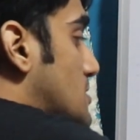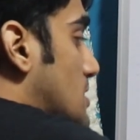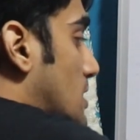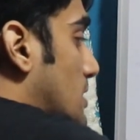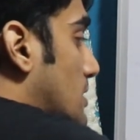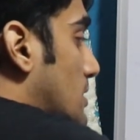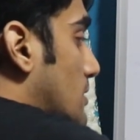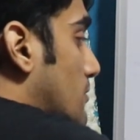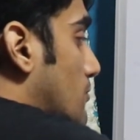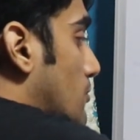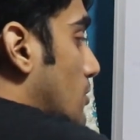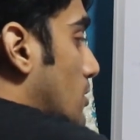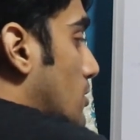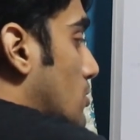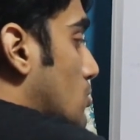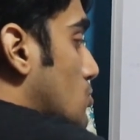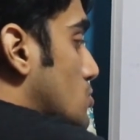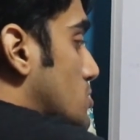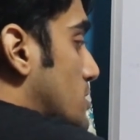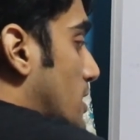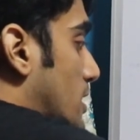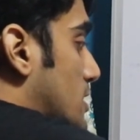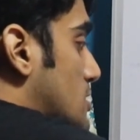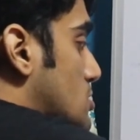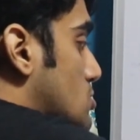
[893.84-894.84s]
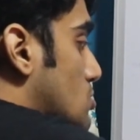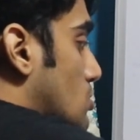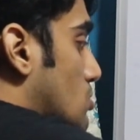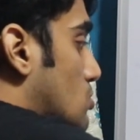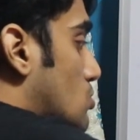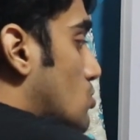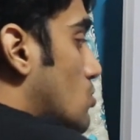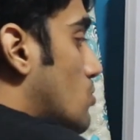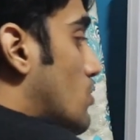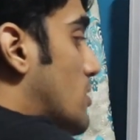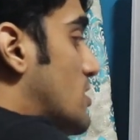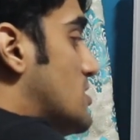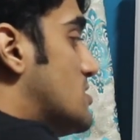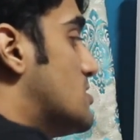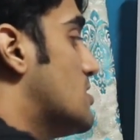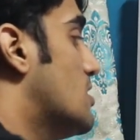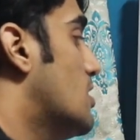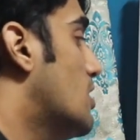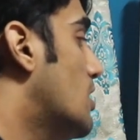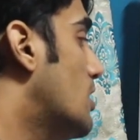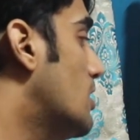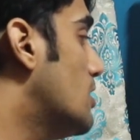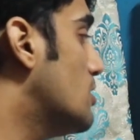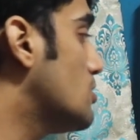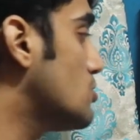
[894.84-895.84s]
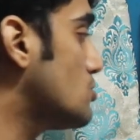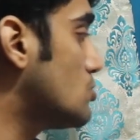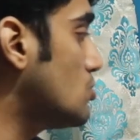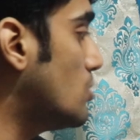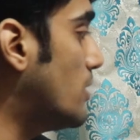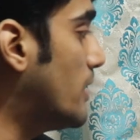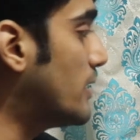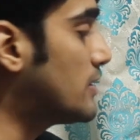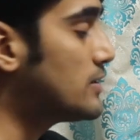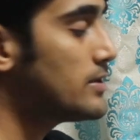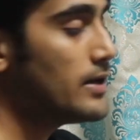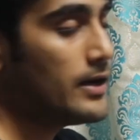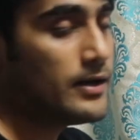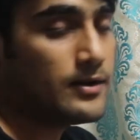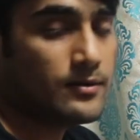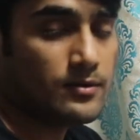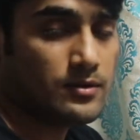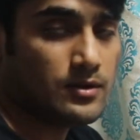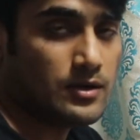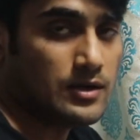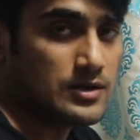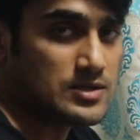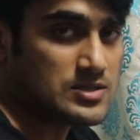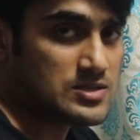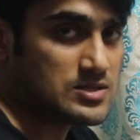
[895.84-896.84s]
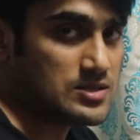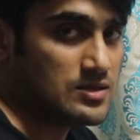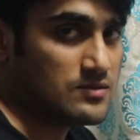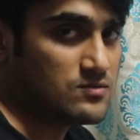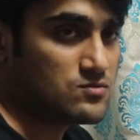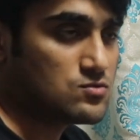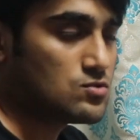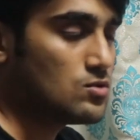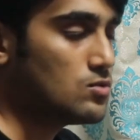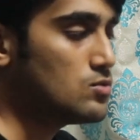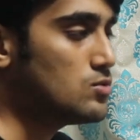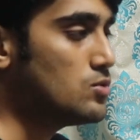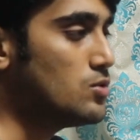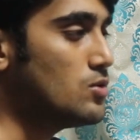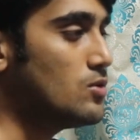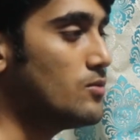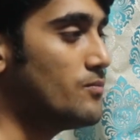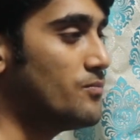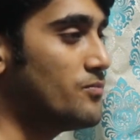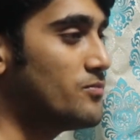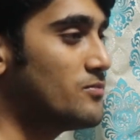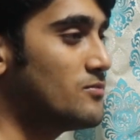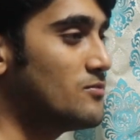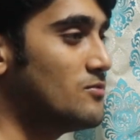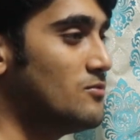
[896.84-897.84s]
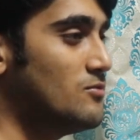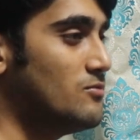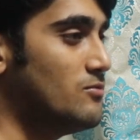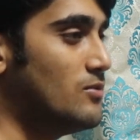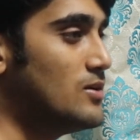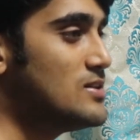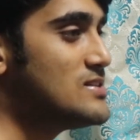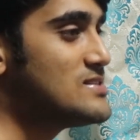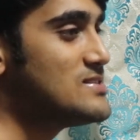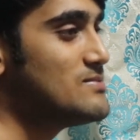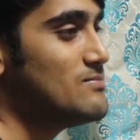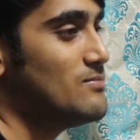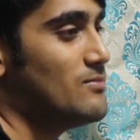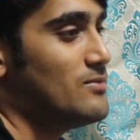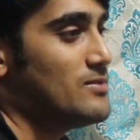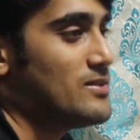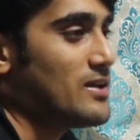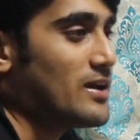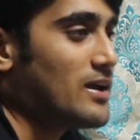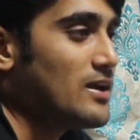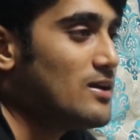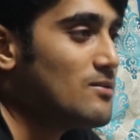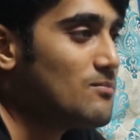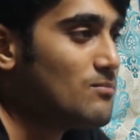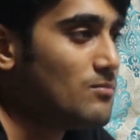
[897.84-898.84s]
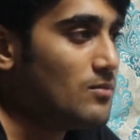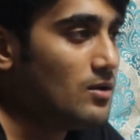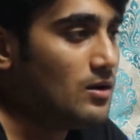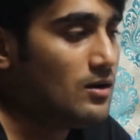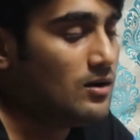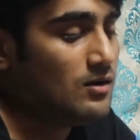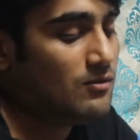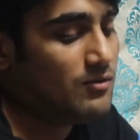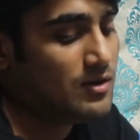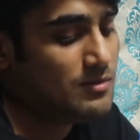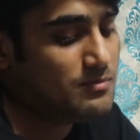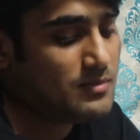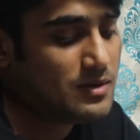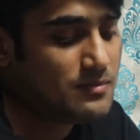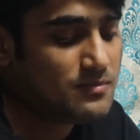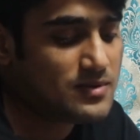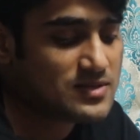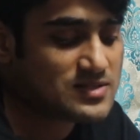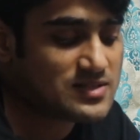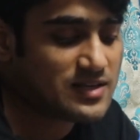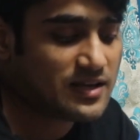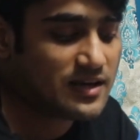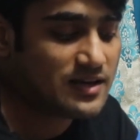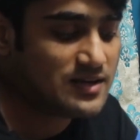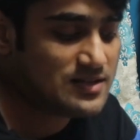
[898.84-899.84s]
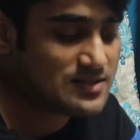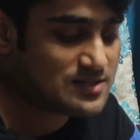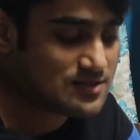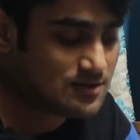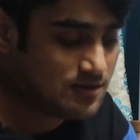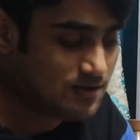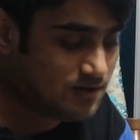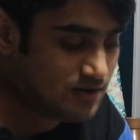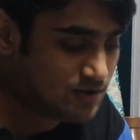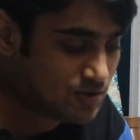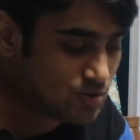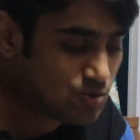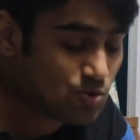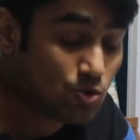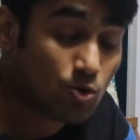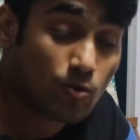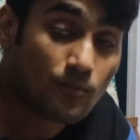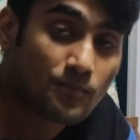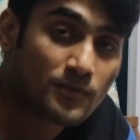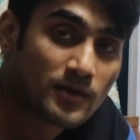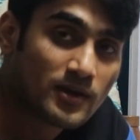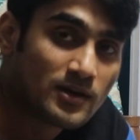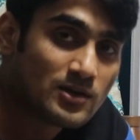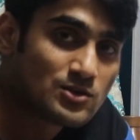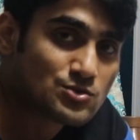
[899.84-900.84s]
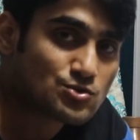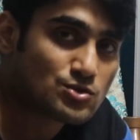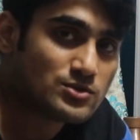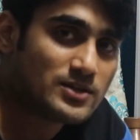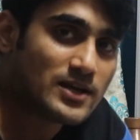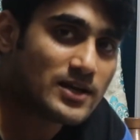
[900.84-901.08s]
signal for 2 seconds, for 2 ones. So like that it is. So 1 second, 1 bit per second is too low. So